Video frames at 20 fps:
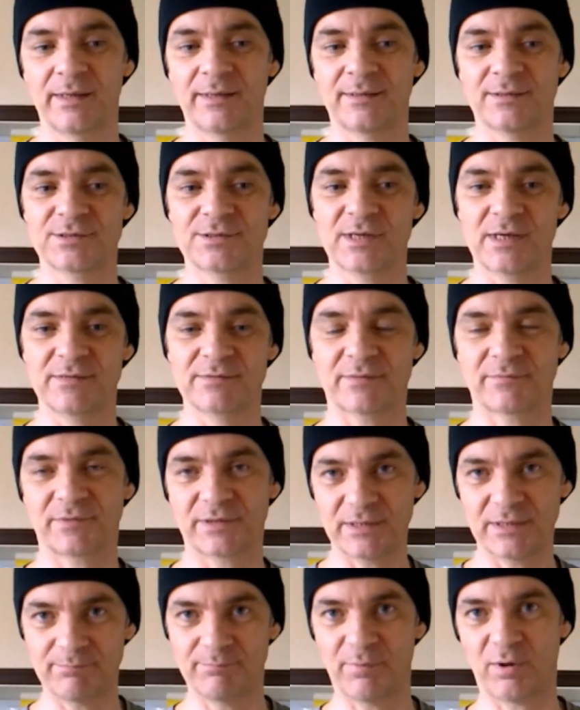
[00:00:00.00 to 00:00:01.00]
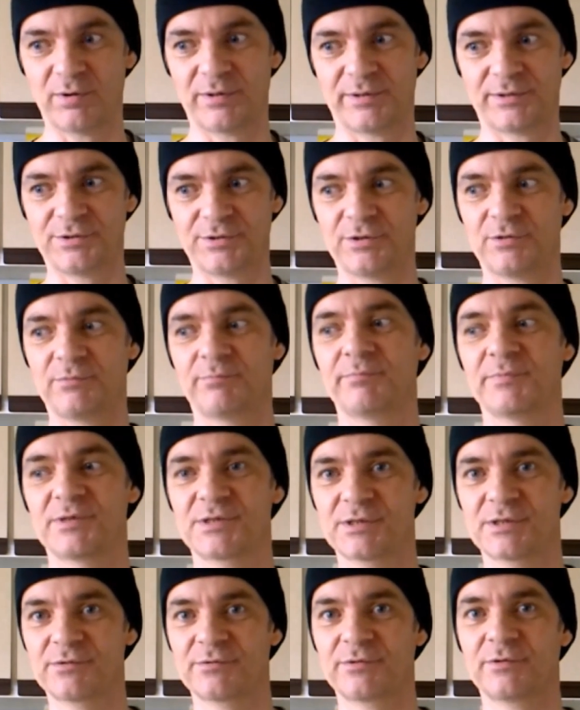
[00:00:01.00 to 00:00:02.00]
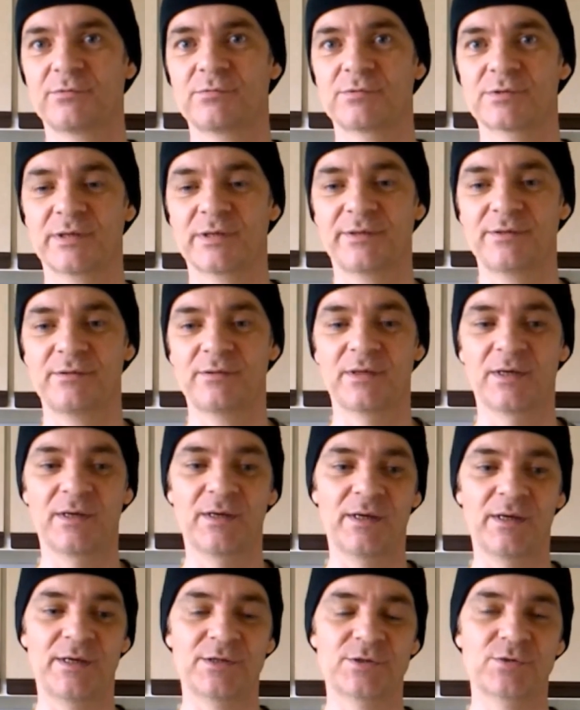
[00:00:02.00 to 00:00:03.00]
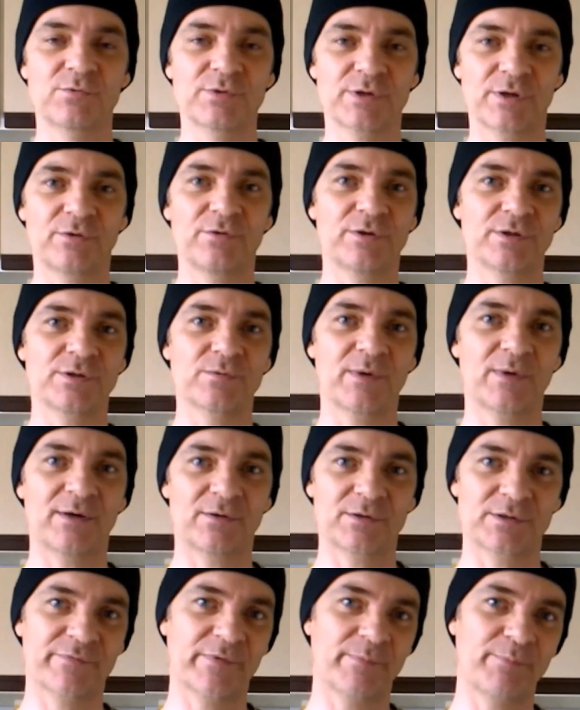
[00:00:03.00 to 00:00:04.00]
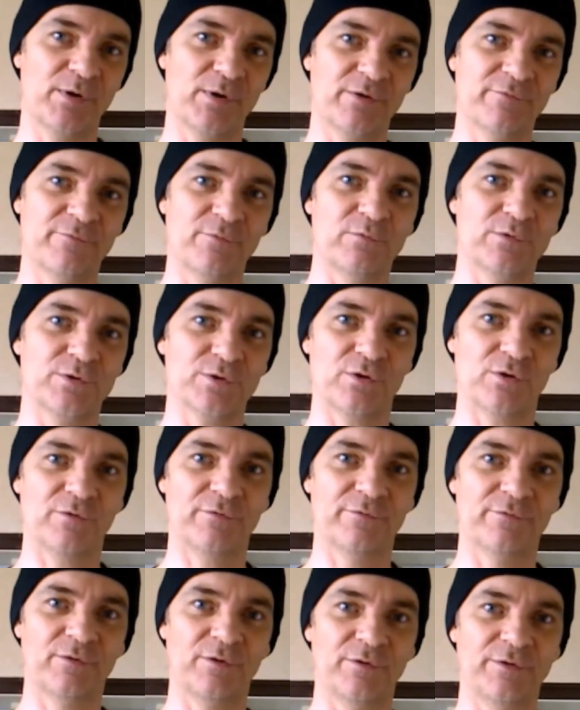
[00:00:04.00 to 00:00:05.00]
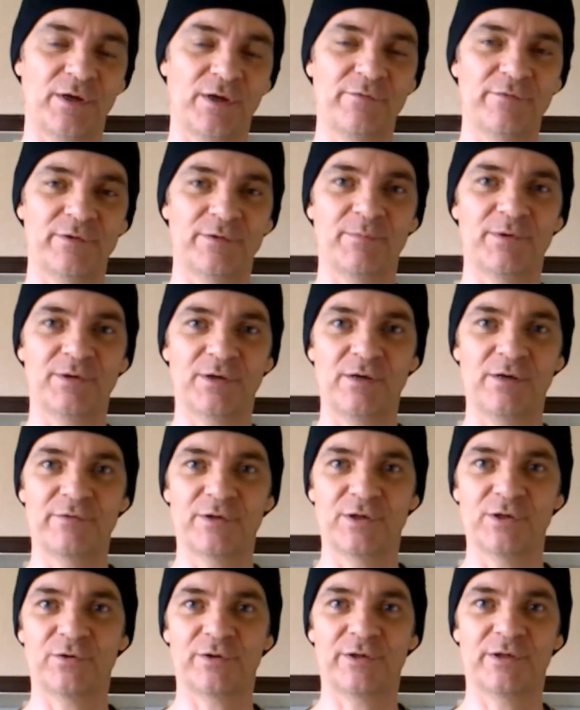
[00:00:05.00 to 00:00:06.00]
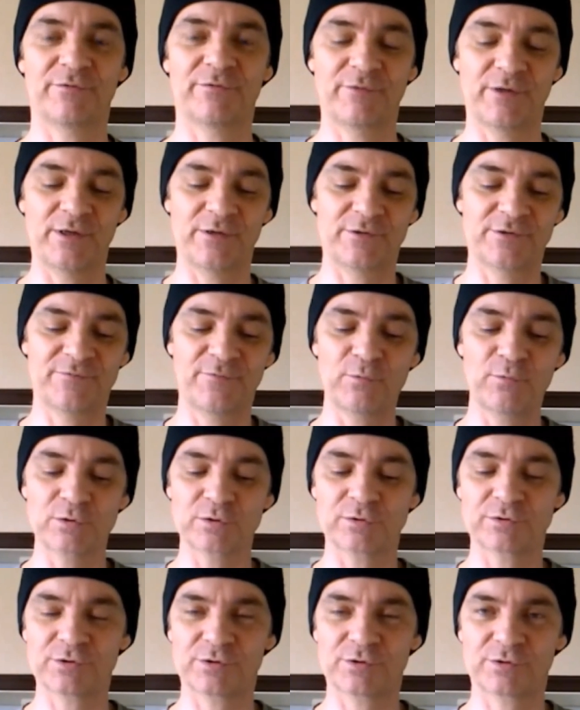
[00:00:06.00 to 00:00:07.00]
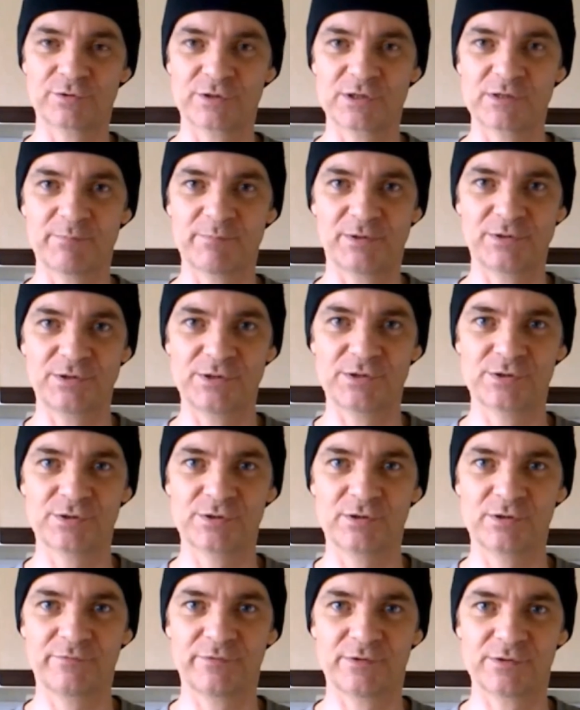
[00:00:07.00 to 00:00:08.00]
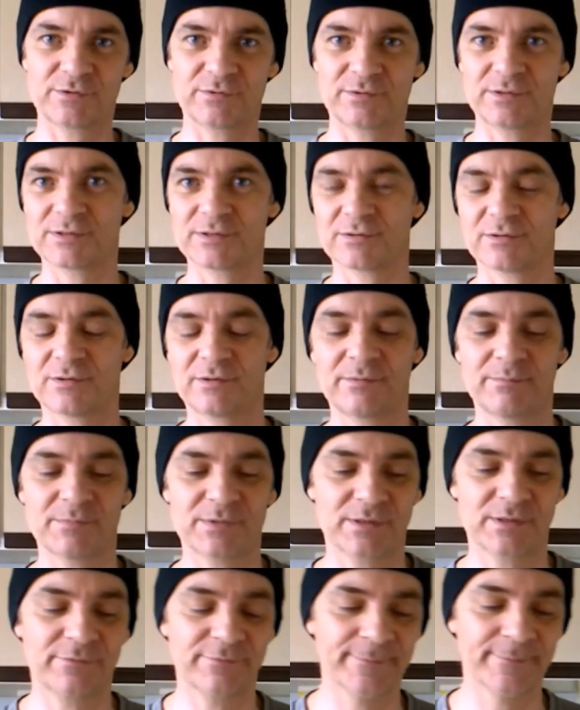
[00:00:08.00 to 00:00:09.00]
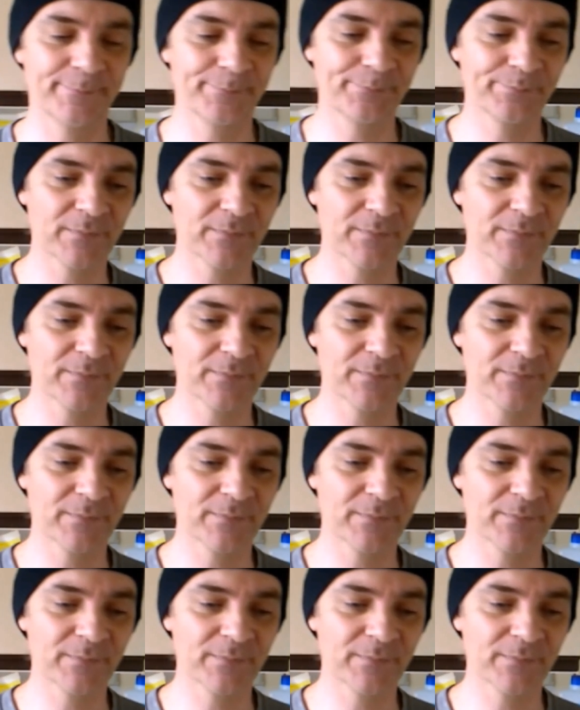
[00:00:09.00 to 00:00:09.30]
And it saves them to keep buying new materials. And you, it's also good as well because if a bird falls off on the, over, overnight, it falls onto a nice spongy surface so it doesn't hurt himself.